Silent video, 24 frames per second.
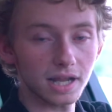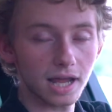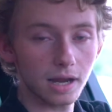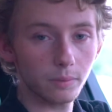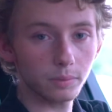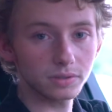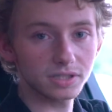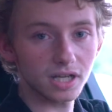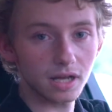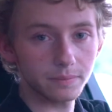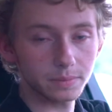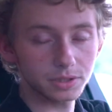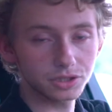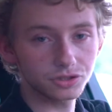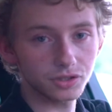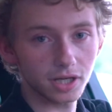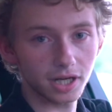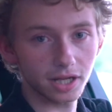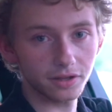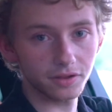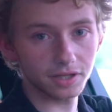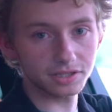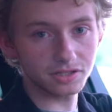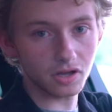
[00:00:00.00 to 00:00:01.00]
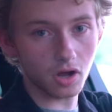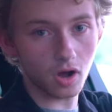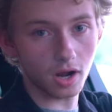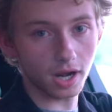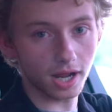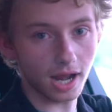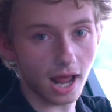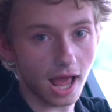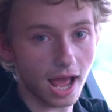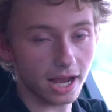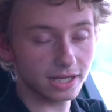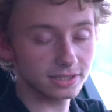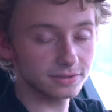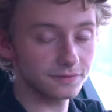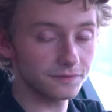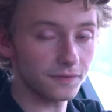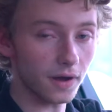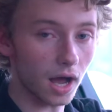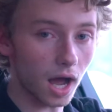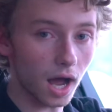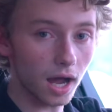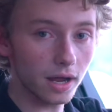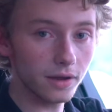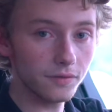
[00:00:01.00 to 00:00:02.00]
we're demonstrating this on an
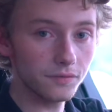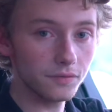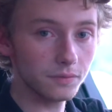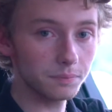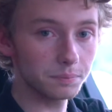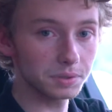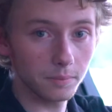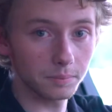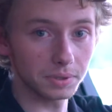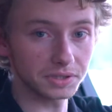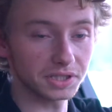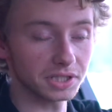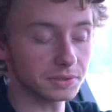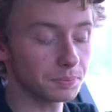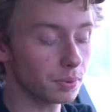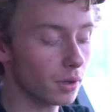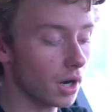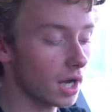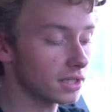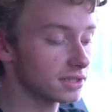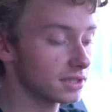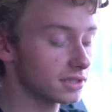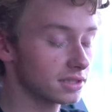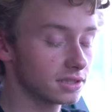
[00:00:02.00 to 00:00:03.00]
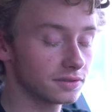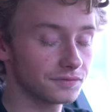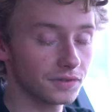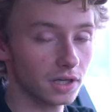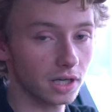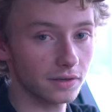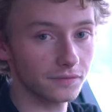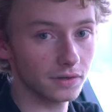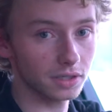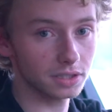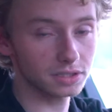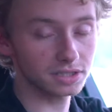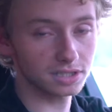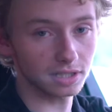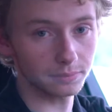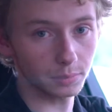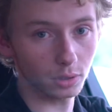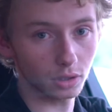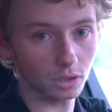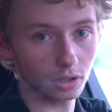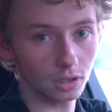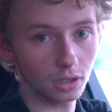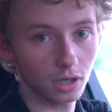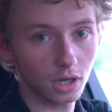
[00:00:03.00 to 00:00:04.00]
X5, but this process is very
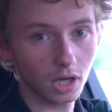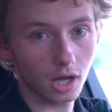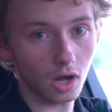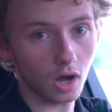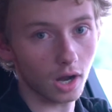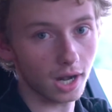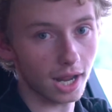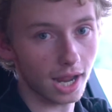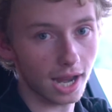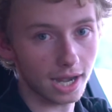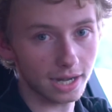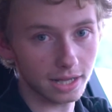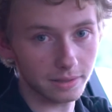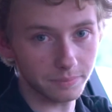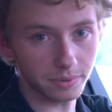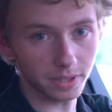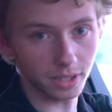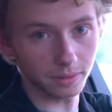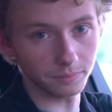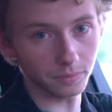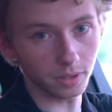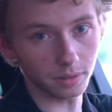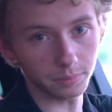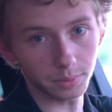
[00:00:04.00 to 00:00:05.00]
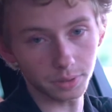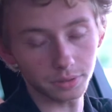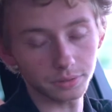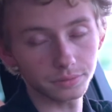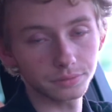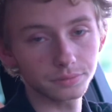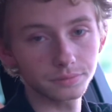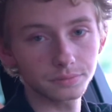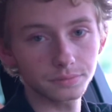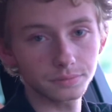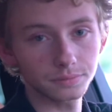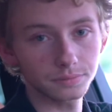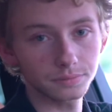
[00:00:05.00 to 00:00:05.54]
similar on any BMW. So the